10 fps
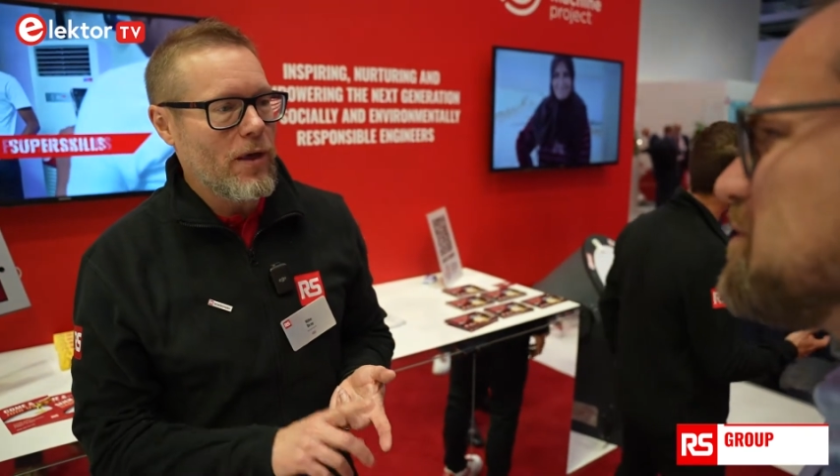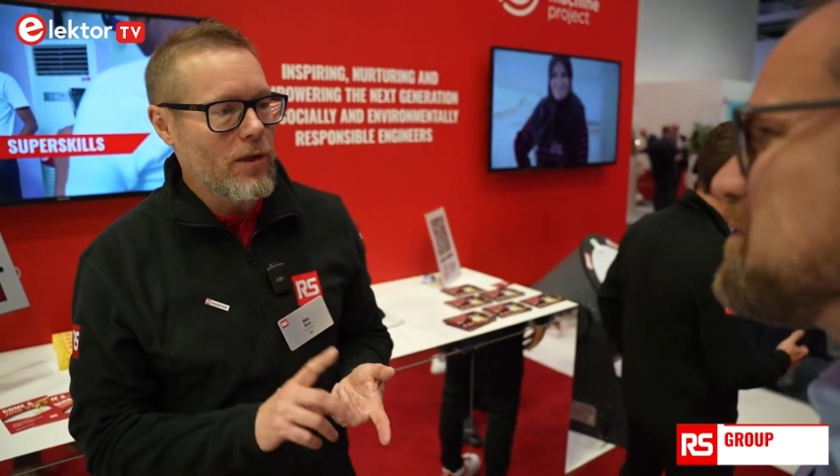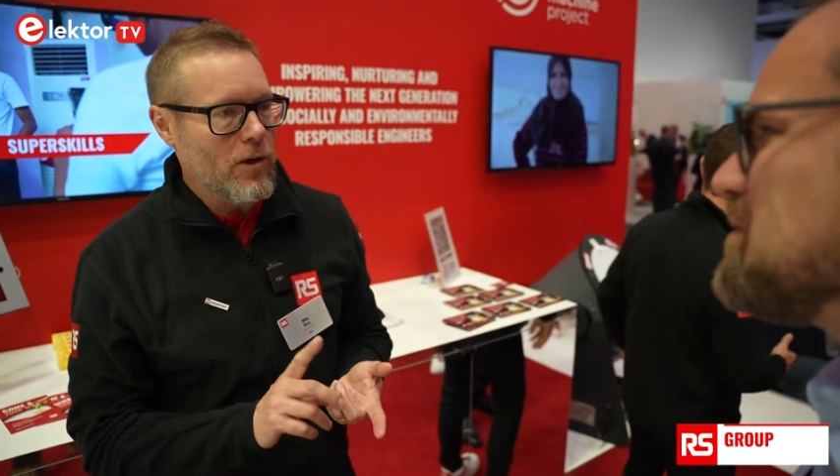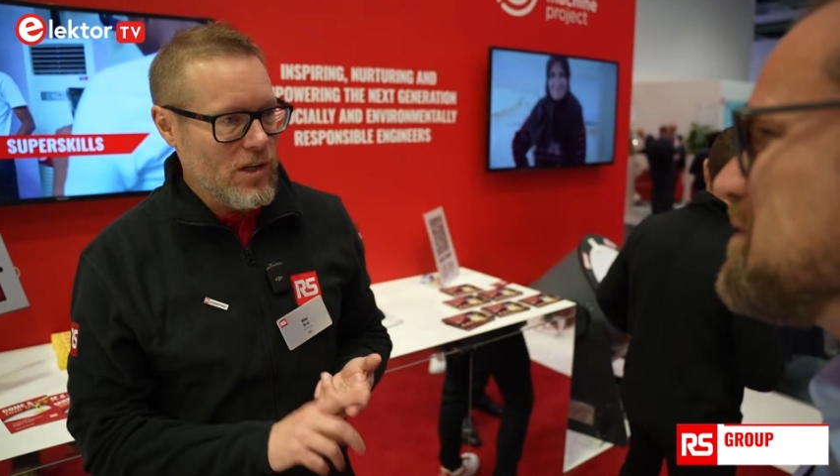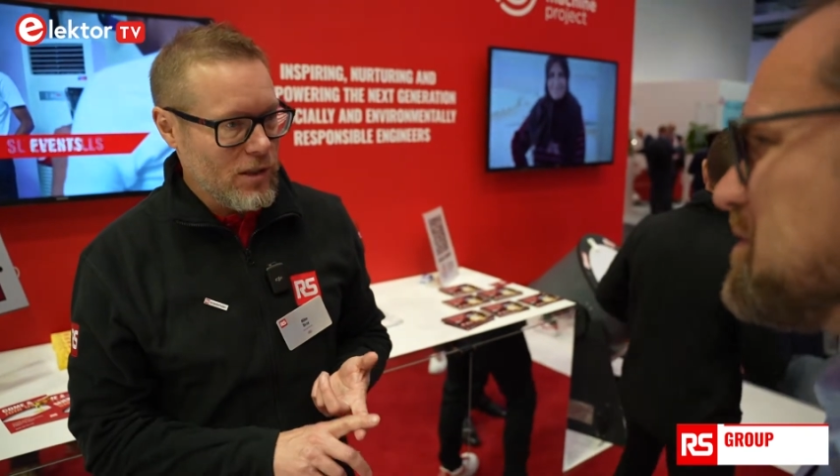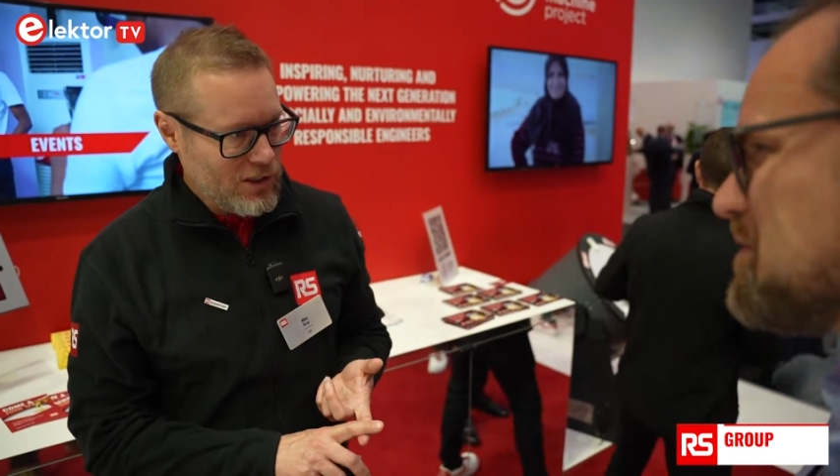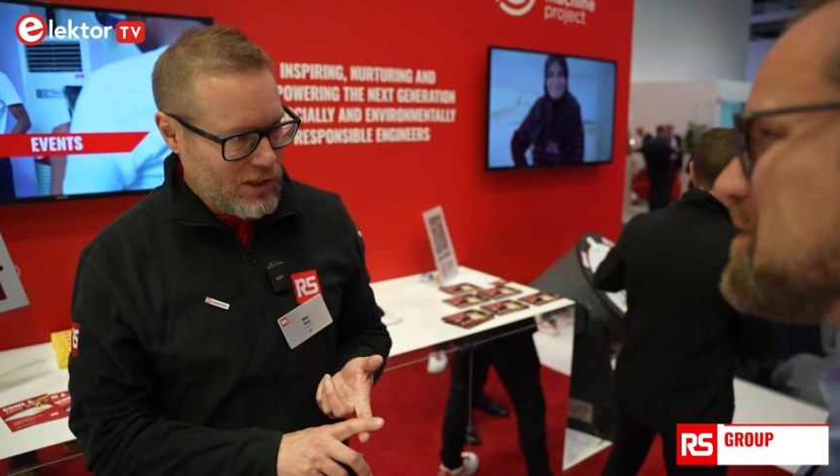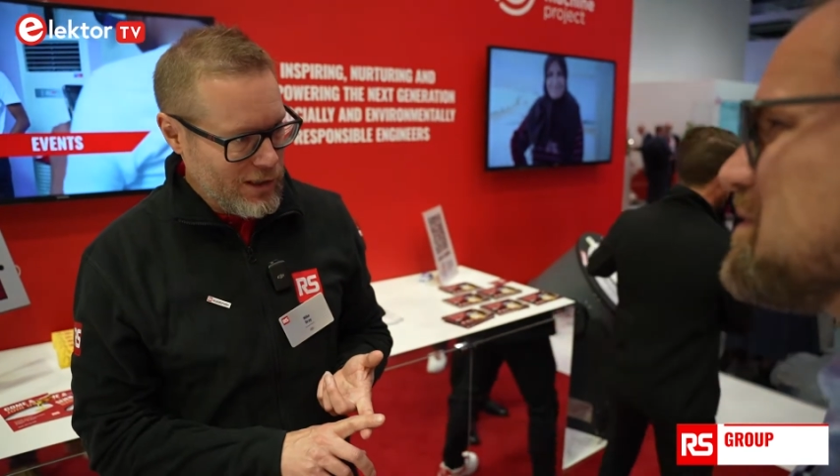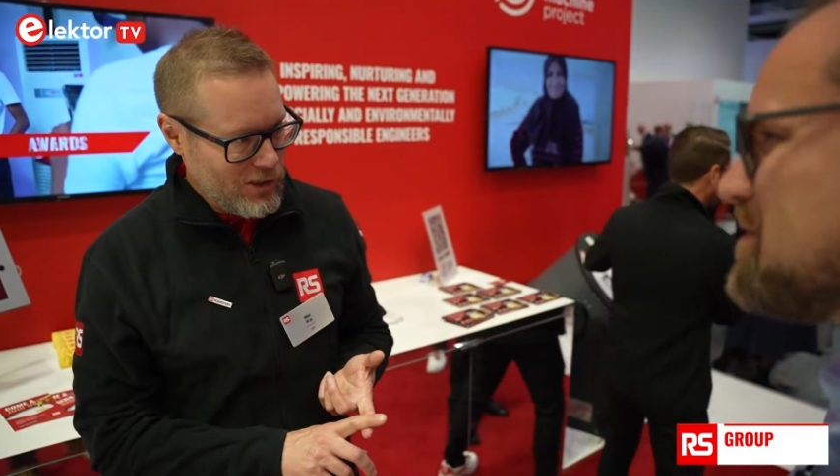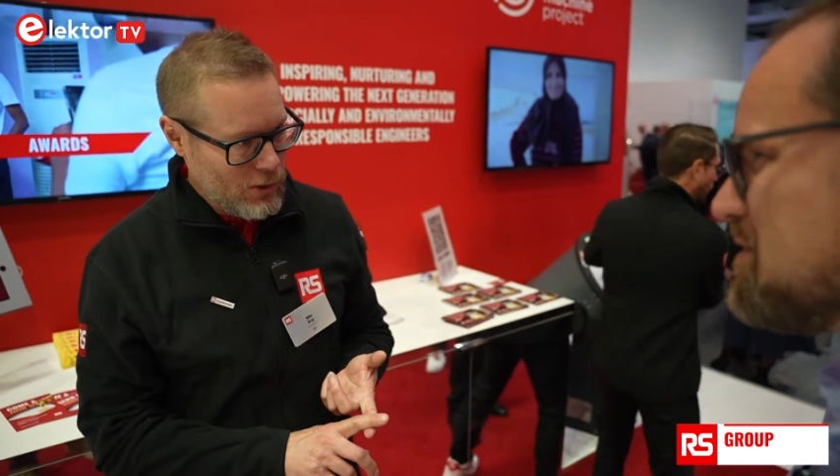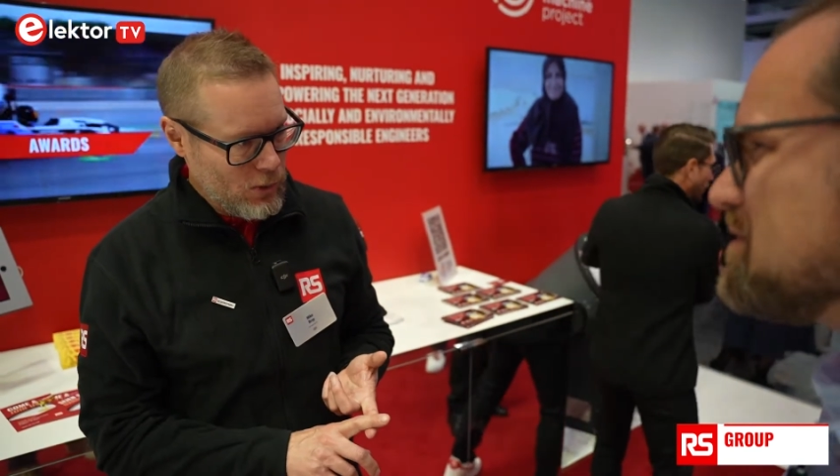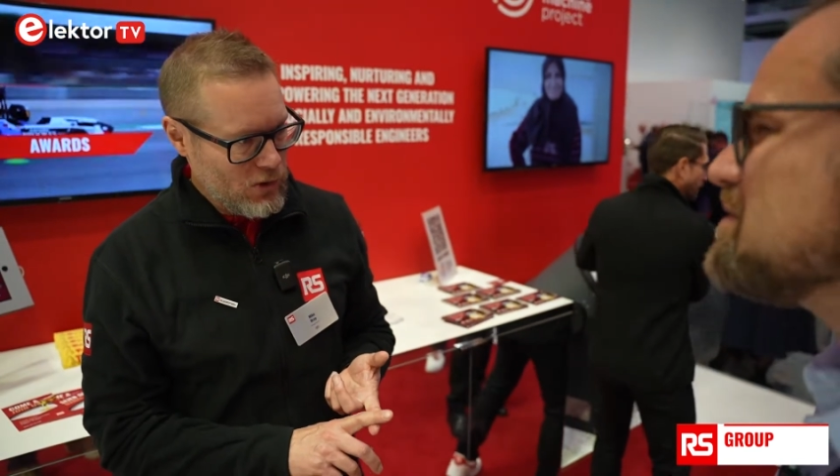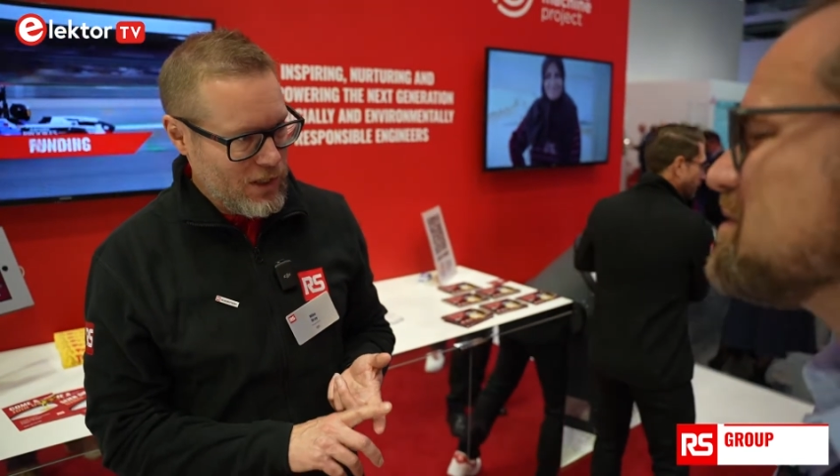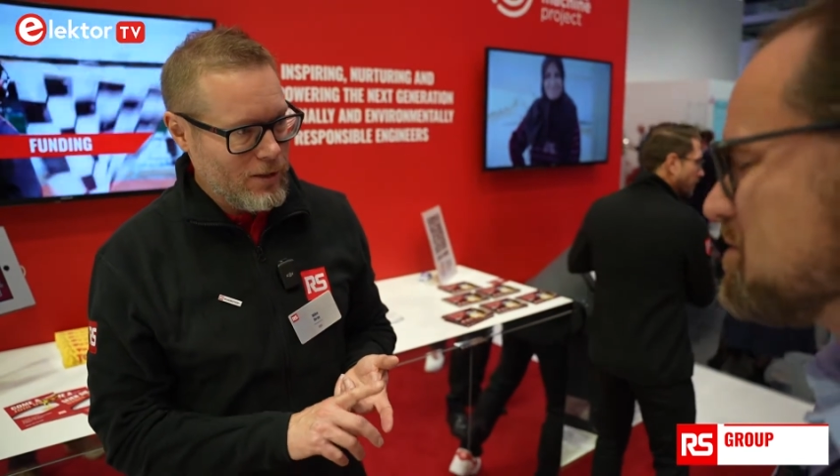they use our design tools,